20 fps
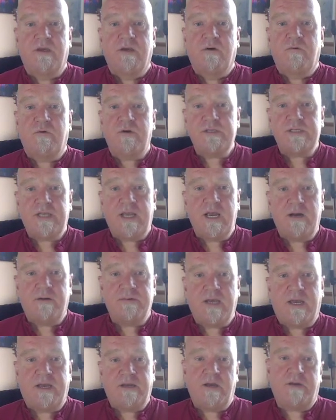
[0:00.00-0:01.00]
What does it
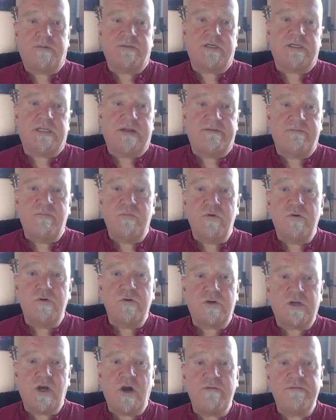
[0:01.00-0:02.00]
help? It helps you to have
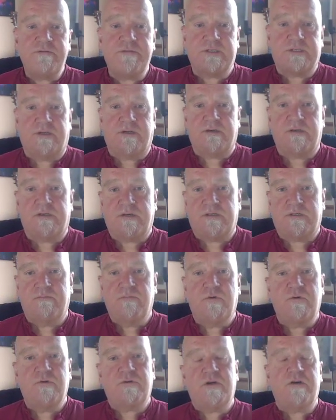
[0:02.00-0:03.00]
more confidence
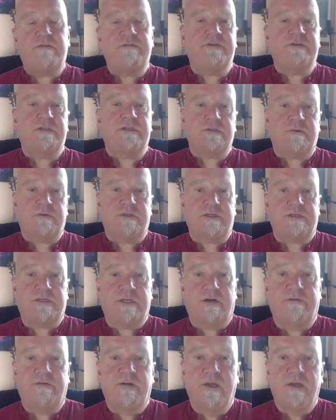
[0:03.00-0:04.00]
with
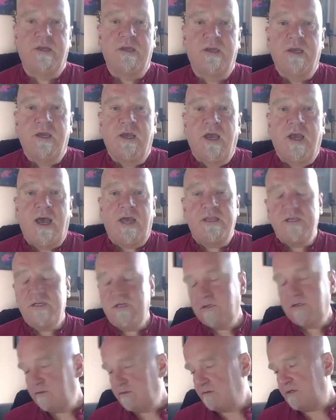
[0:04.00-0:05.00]
yourself. And
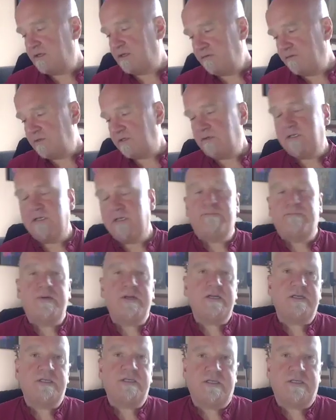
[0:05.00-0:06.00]
it gives you the
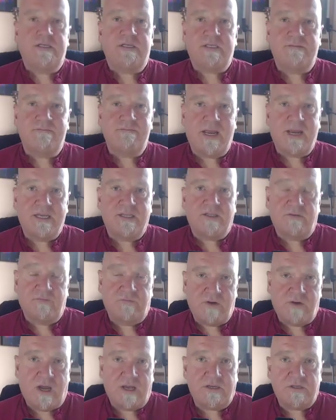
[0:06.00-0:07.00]
ability to make the
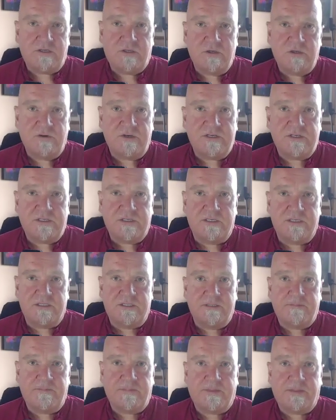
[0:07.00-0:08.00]
right
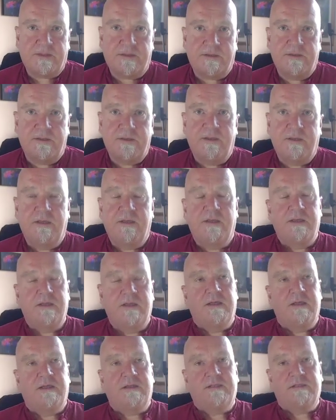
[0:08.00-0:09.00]
choices.
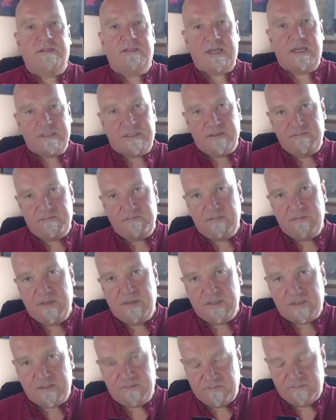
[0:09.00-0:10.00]

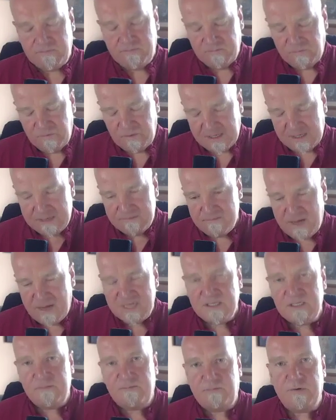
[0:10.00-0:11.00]
It's a really
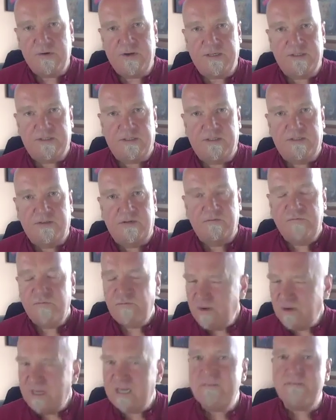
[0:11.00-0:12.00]
major point,
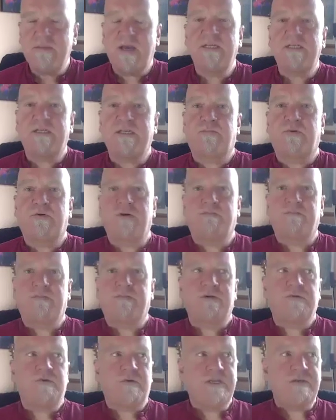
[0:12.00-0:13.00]

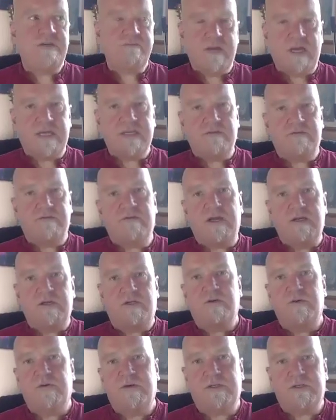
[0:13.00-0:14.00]
because when you make the right
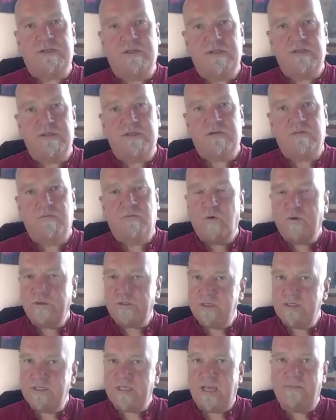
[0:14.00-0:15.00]
choices, what
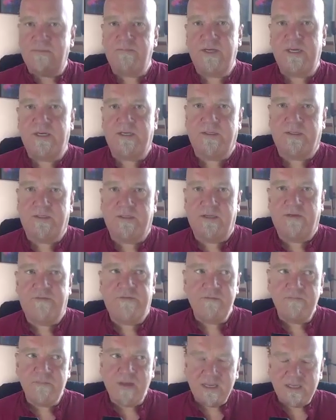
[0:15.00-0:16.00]
does that mean? If
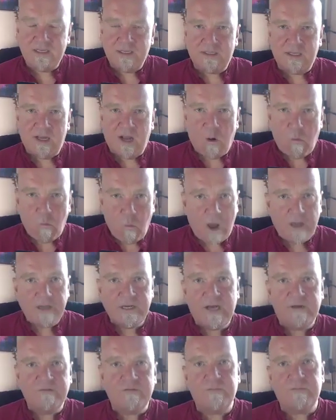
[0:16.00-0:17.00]
you make
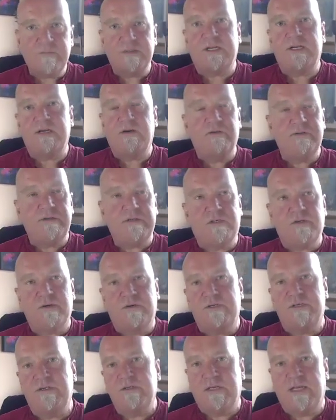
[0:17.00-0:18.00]
100% all the
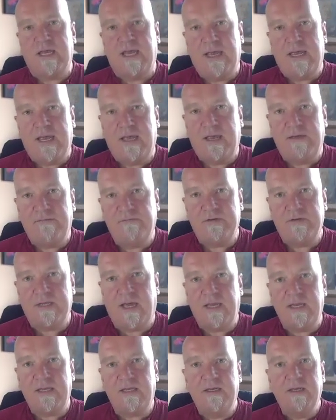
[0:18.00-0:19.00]
choices you get every
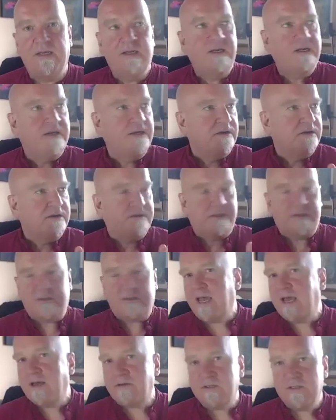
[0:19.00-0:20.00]
day, the
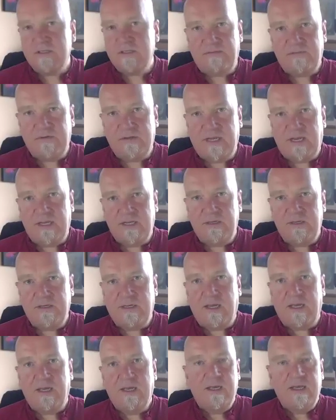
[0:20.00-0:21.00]
thousands every day that you
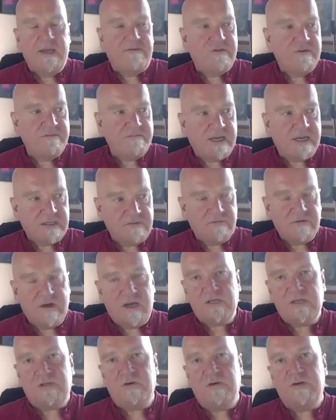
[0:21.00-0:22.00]
get, if you make the
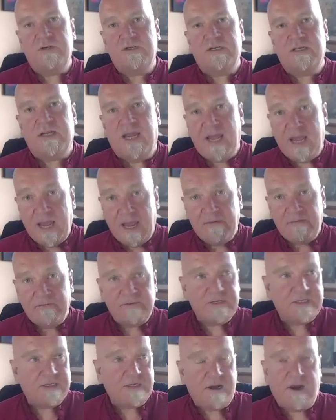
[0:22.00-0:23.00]
right choice
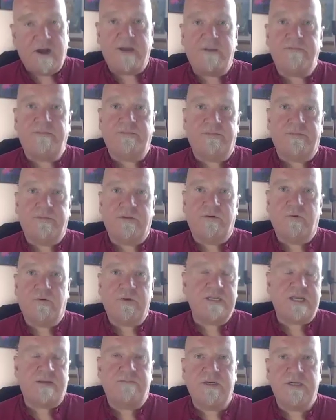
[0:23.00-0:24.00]
every time, what
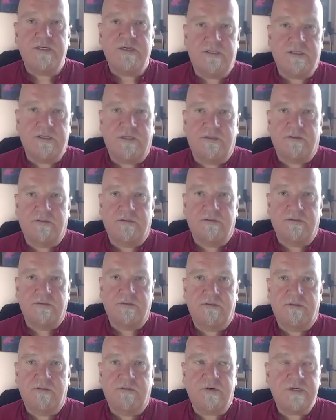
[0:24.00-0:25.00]
does that mean to you?
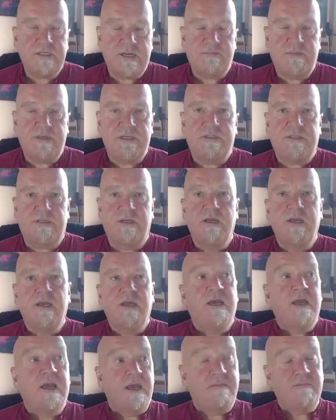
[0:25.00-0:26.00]
What does that mean to you?
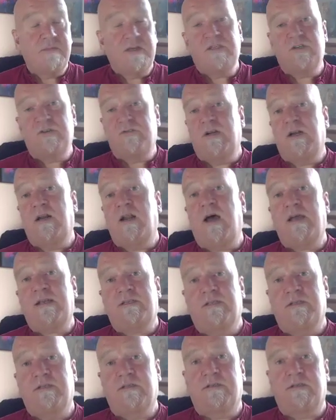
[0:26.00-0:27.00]
It means you're
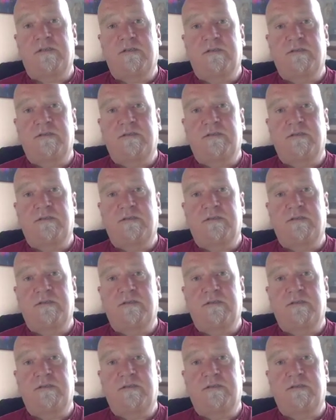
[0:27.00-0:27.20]
enlightened.